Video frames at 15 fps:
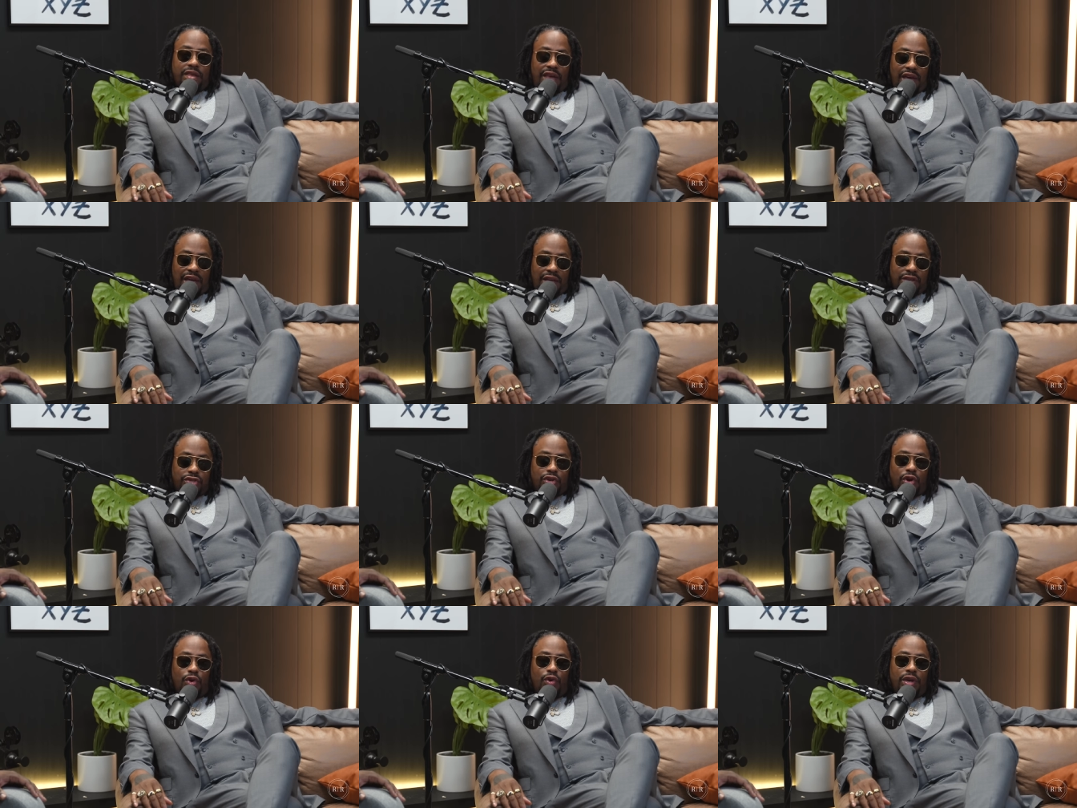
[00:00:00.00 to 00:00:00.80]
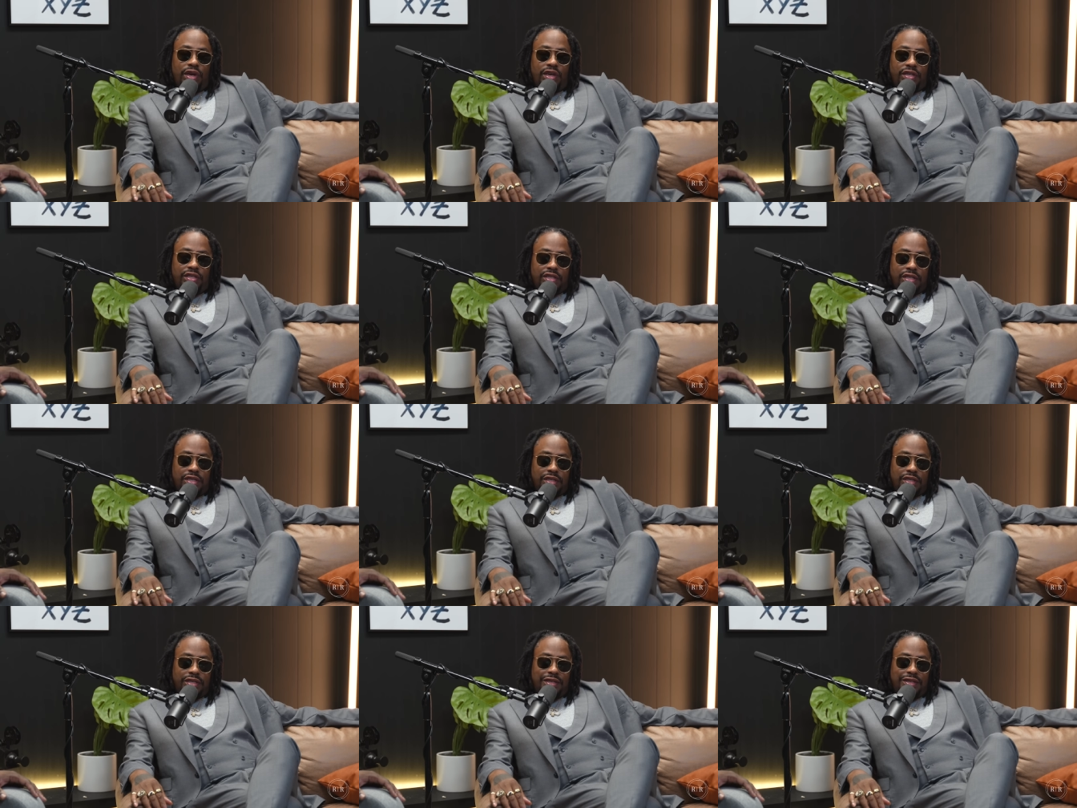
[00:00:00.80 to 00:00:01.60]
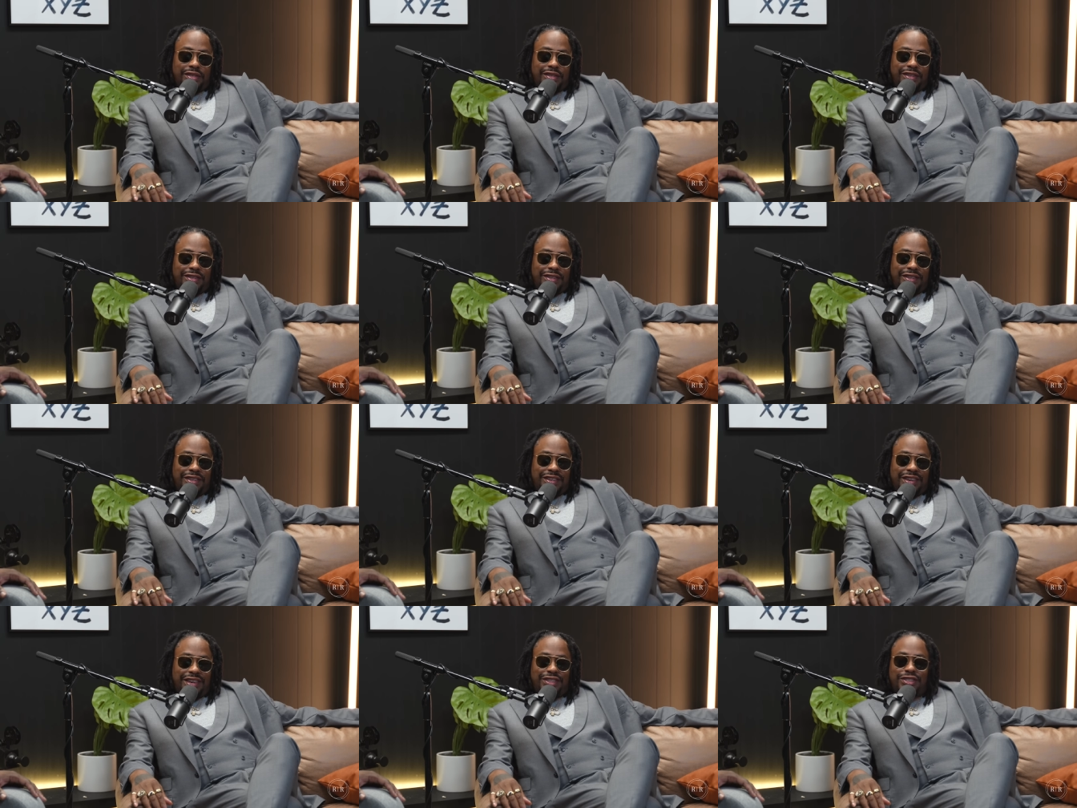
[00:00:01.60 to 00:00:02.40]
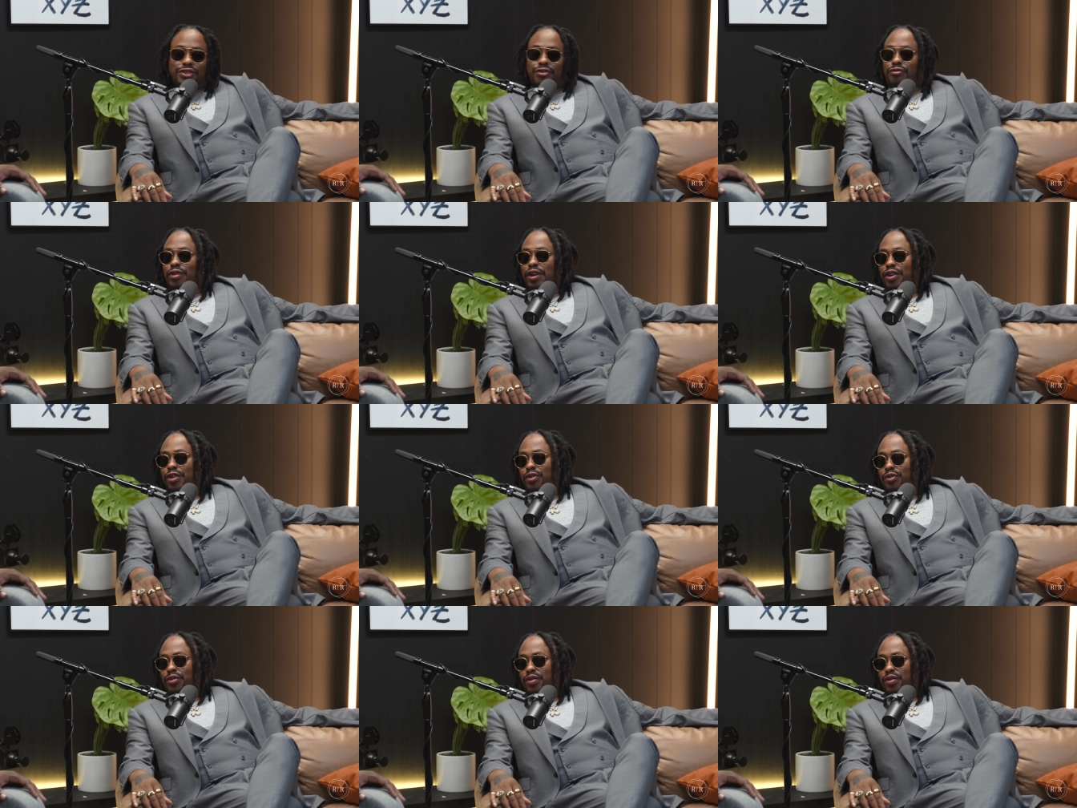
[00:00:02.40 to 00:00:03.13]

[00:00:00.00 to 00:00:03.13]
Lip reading: Yeah. So it's surreal.